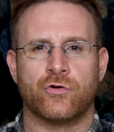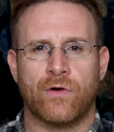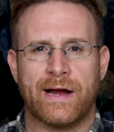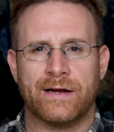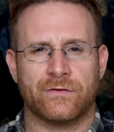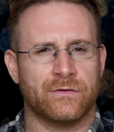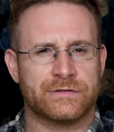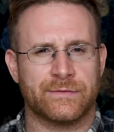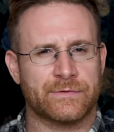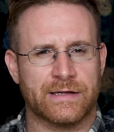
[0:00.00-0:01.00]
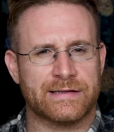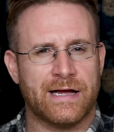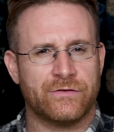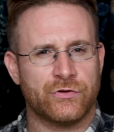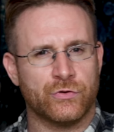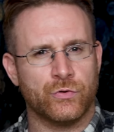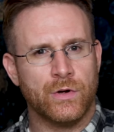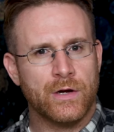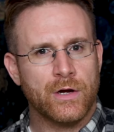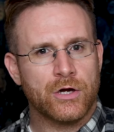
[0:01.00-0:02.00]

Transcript: grant or something like that to